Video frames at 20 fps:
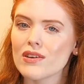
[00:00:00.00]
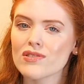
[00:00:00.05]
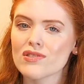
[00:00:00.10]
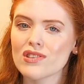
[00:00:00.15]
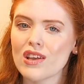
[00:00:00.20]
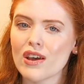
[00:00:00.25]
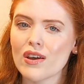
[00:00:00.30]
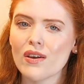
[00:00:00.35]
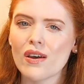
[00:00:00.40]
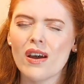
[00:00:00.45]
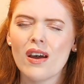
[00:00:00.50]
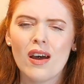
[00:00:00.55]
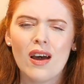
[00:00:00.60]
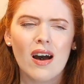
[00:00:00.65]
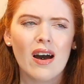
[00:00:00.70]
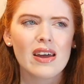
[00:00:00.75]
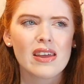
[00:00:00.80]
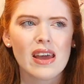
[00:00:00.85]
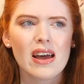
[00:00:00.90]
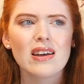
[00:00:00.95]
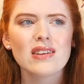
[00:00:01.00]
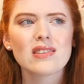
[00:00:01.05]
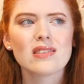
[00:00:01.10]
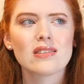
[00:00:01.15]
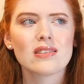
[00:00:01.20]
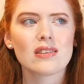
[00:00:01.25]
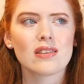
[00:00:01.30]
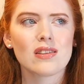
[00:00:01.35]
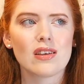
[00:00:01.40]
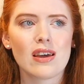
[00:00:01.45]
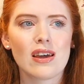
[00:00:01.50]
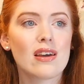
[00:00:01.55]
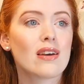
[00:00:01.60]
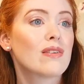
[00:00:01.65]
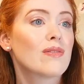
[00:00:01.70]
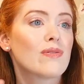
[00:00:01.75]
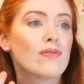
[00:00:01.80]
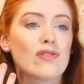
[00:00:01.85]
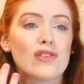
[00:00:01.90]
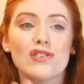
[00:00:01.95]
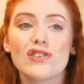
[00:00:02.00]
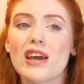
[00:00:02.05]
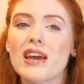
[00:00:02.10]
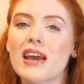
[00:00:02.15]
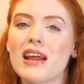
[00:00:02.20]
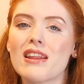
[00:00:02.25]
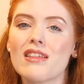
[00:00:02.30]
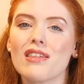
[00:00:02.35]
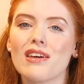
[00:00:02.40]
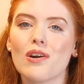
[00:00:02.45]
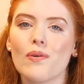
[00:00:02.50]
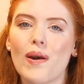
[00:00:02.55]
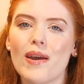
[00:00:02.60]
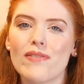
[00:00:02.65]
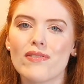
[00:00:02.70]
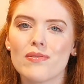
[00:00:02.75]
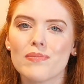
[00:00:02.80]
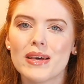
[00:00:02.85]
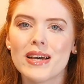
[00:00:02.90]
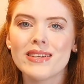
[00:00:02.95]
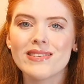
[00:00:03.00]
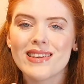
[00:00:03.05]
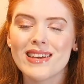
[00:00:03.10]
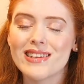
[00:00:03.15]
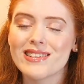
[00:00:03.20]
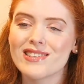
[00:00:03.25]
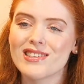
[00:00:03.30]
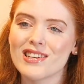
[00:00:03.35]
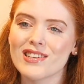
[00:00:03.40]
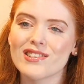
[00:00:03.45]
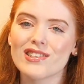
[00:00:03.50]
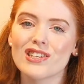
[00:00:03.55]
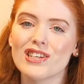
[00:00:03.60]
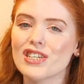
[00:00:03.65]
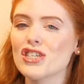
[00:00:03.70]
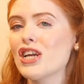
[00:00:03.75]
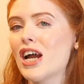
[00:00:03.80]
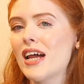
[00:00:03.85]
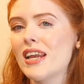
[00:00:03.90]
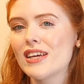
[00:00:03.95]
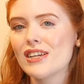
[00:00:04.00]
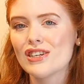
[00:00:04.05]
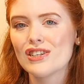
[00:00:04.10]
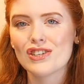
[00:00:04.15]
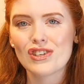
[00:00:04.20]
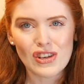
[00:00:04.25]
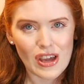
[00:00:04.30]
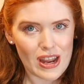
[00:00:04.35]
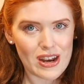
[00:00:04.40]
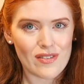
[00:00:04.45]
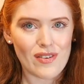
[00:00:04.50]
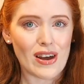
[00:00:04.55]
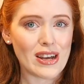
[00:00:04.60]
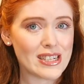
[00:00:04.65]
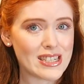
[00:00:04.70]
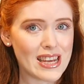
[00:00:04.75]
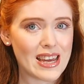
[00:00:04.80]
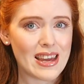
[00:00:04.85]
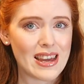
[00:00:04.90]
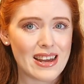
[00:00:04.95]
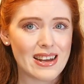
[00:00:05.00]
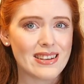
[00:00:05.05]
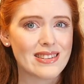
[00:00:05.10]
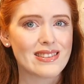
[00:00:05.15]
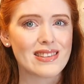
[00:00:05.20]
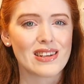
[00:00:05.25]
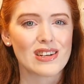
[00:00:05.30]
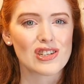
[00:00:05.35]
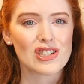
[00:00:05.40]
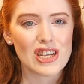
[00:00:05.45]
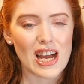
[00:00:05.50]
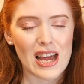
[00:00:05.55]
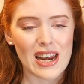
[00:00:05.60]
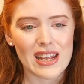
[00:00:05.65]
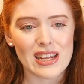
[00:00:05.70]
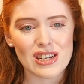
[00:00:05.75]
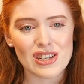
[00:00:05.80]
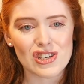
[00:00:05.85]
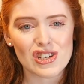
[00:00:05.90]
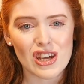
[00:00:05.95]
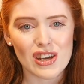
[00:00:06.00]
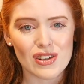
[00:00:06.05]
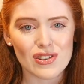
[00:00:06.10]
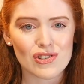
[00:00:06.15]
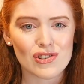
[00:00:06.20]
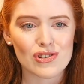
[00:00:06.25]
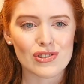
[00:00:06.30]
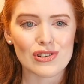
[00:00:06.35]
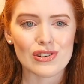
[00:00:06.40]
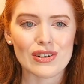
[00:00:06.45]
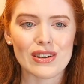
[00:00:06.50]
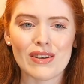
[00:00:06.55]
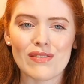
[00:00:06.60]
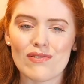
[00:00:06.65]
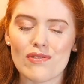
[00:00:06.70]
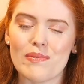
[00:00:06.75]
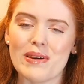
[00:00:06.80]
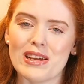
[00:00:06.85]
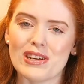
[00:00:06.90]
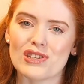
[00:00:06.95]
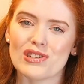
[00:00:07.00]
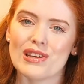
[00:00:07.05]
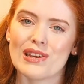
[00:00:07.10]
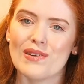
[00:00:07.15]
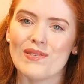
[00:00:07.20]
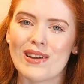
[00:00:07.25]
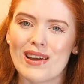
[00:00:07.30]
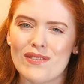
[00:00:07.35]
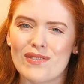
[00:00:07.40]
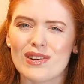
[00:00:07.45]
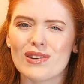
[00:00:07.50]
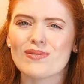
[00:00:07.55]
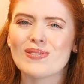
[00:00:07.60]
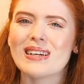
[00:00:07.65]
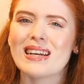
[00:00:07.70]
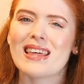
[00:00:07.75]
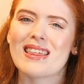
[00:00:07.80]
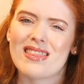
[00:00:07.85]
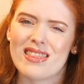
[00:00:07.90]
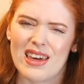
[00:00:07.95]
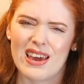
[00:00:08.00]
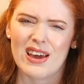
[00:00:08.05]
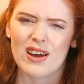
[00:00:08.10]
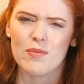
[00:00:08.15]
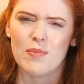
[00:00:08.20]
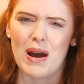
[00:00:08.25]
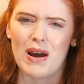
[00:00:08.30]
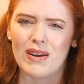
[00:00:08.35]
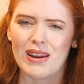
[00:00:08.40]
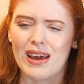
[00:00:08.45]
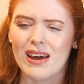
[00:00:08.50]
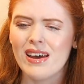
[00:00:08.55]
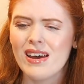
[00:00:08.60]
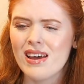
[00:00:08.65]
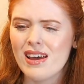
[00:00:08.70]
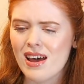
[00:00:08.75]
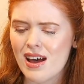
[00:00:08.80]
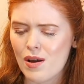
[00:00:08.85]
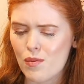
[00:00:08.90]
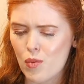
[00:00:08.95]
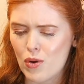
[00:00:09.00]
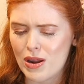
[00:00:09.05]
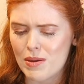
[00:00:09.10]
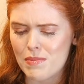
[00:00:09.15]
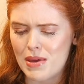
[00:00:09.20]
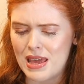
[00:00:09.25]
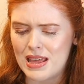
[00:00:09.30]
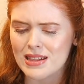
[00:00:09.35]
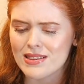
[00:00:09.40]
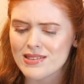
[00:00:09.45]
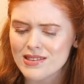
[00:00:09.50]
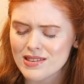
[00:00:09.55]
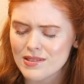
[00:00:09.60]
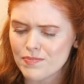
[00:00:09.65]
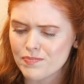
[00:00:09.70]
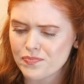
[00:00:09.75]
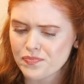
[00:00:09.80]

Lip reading: So I guess if you take anything away from this, it's just to challenge kind of ideas and challenge cultural information that you're given and really think about it and what it means.